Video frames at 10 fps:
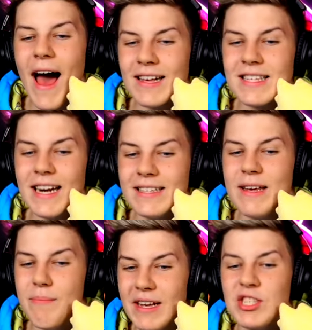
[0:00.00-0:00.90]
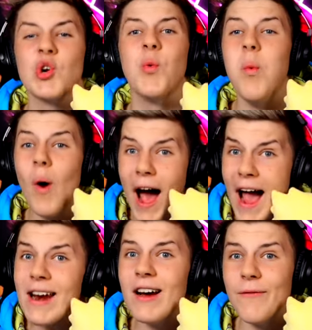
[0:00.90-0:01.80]
accidentally missed
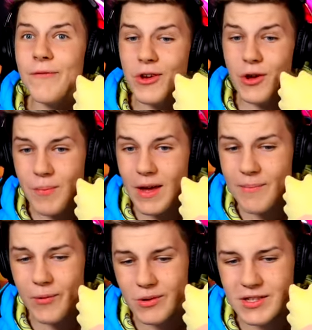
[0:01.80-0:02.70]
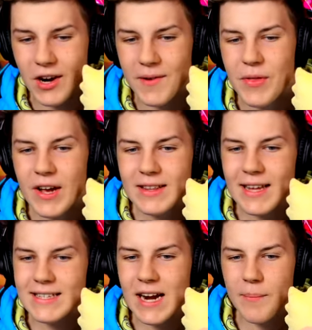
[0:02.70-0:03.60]
quite a few people. So
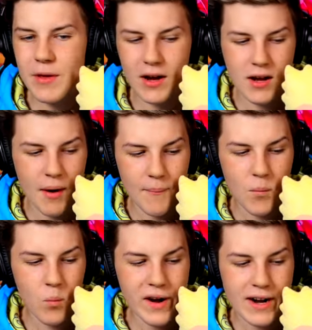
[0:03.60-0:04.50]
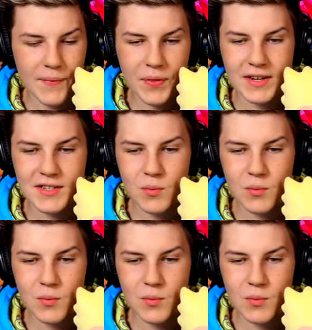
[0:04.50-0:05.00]
let's head up here. Come on. We got this.